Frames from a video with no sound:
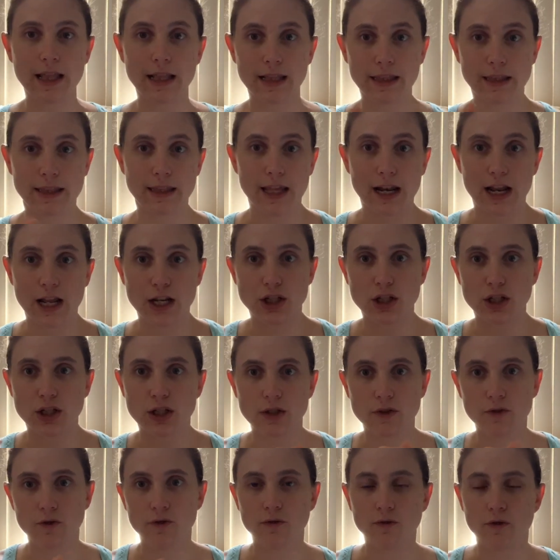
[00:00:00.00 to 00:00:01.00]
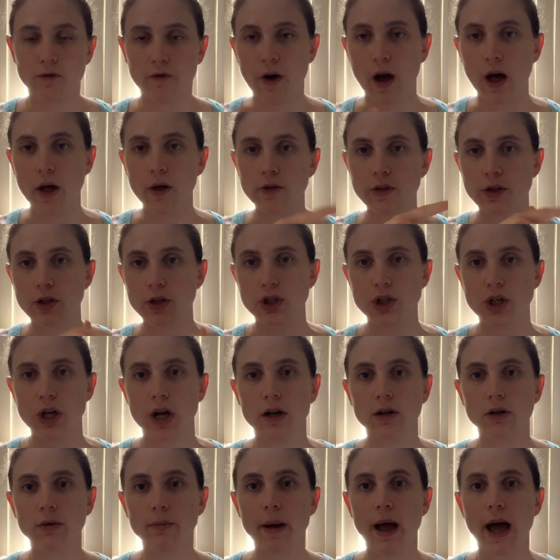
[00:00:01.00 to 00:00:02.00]
then I just followed the
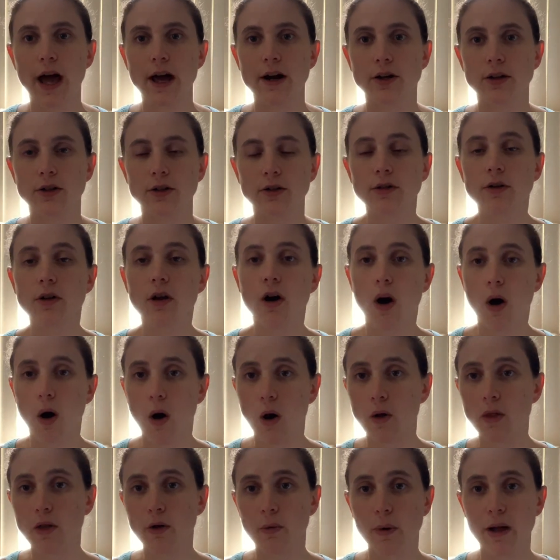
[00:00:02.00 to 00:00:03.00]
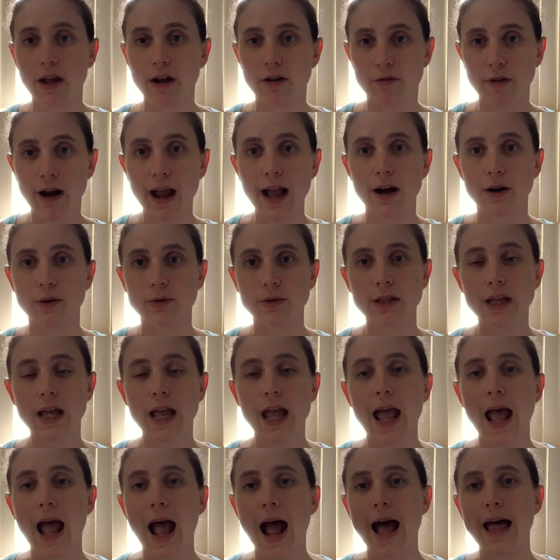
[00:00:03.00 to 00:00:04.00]
shell pattern all the way around,
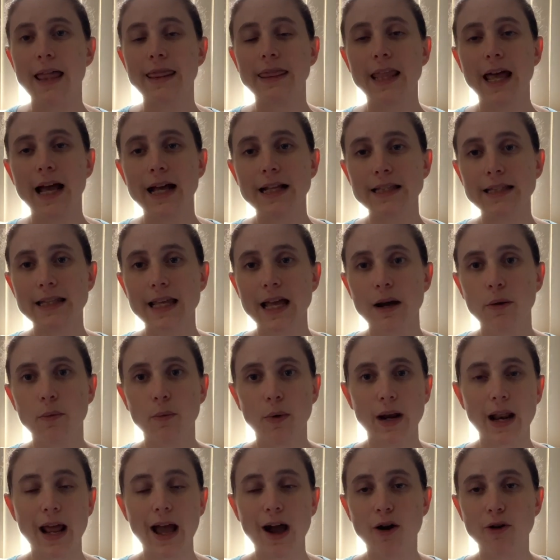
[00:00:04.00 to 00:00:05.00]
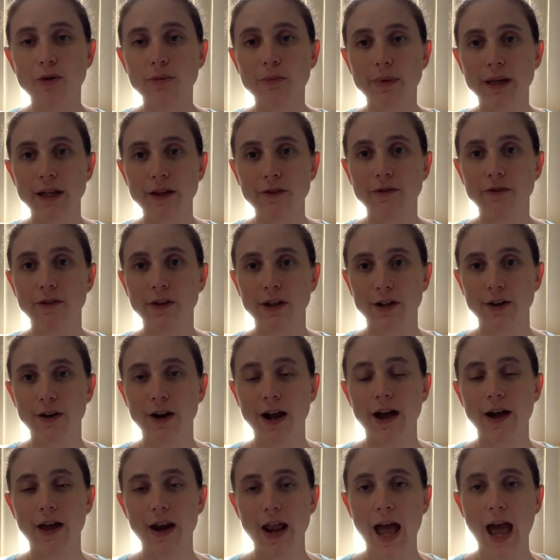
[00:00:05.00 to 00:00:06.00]
and that's what helped me figure
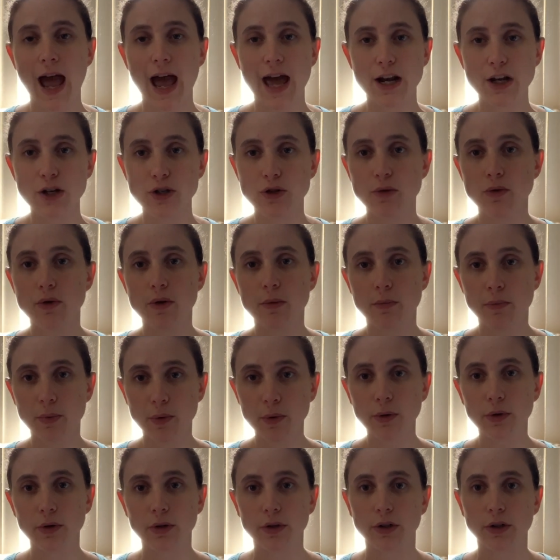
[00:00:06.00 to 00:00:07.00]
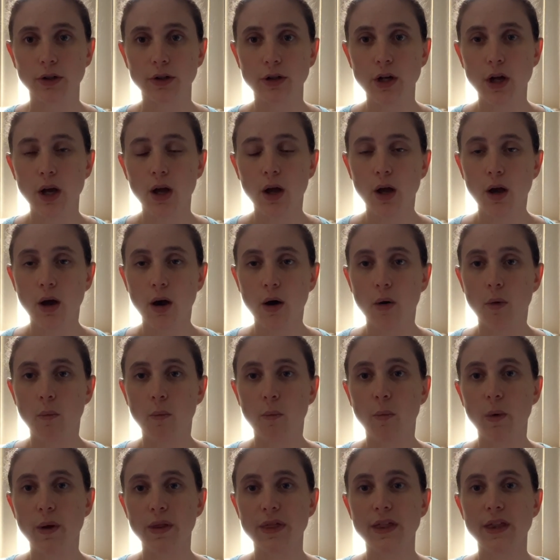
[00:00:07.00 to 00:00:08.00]
out how to do the border
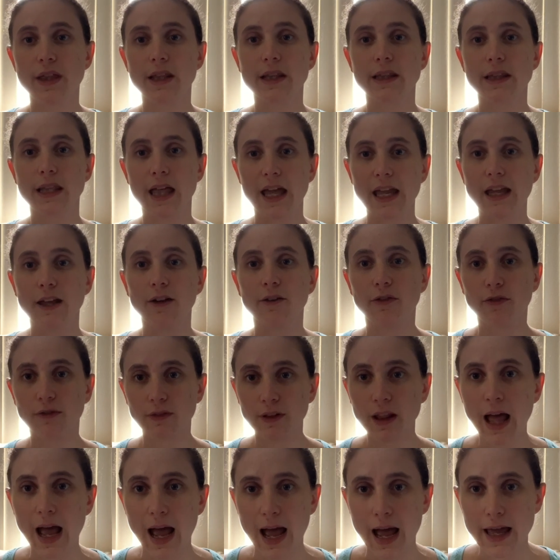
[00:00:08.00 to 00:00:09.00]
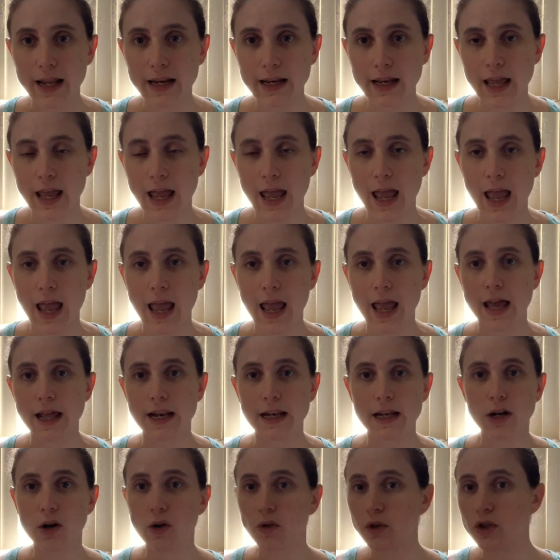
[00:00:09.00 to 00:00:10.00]
with it laying flat. And
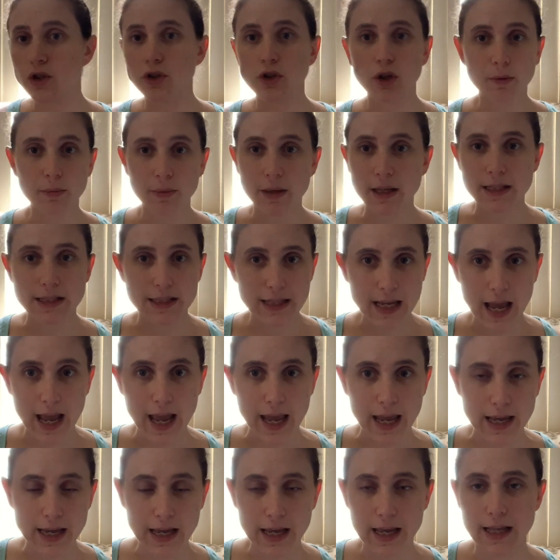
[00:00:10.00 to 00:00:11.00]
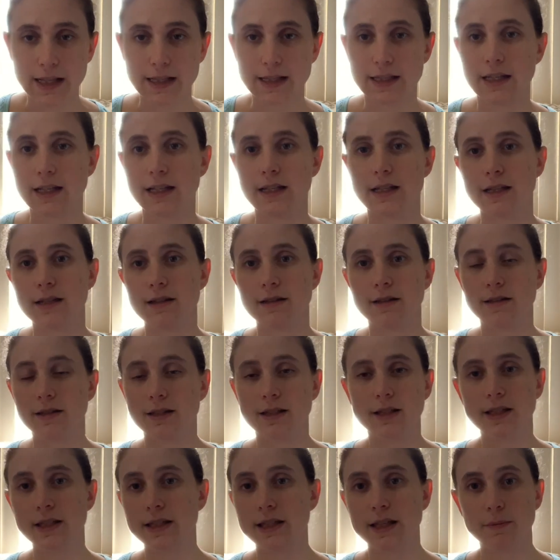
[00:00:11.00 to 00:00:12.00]
it only took me a day. It didn't,
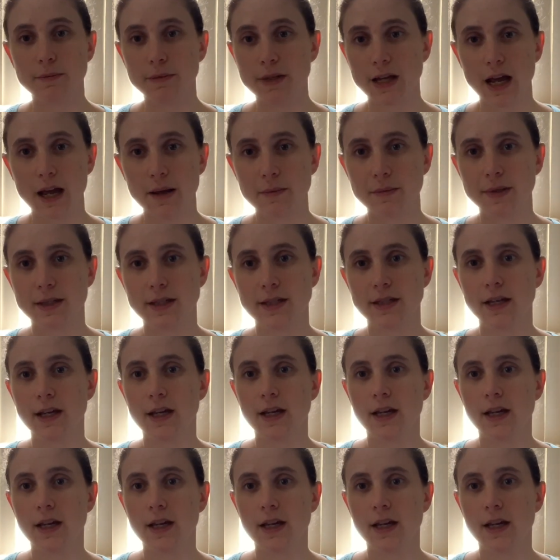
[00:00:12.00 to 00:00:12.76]
sometimes